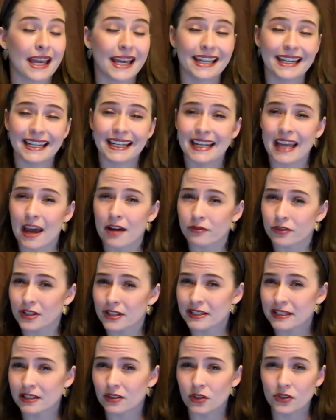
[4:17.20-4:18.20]
and in
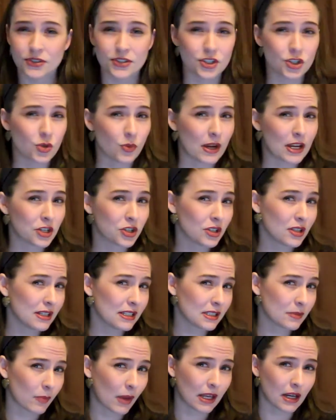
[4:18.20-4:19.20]
every single situation,
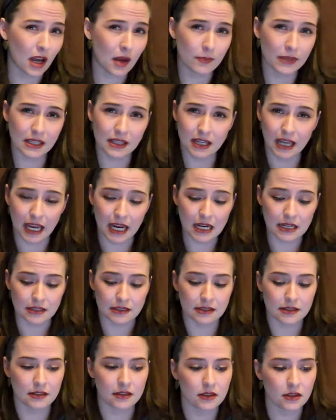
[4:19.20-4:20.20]
this may not be the
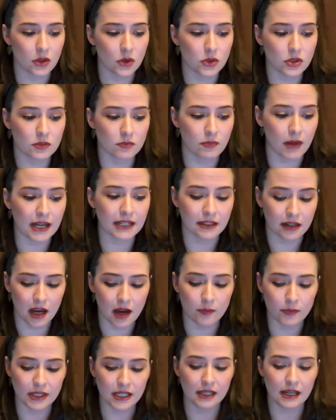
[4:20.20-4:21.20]
case. Those might
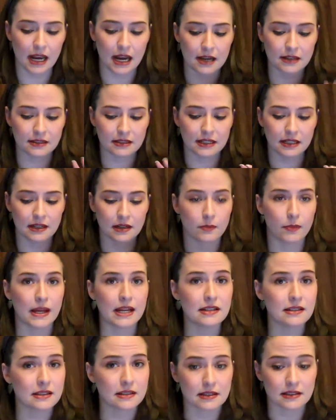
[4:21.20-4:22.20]
not be as-needed
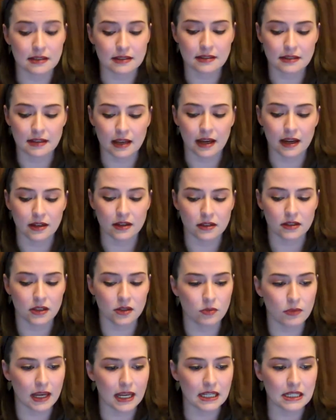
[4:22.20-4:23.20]
bases.
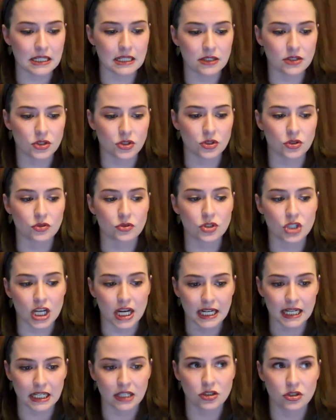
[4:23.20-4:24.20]
You may need to
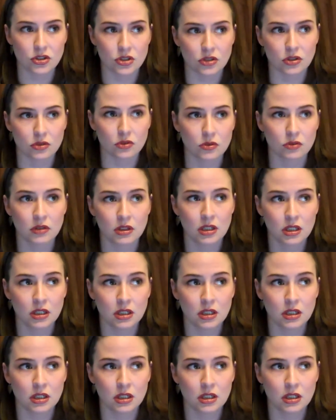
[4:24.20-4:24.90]
check into,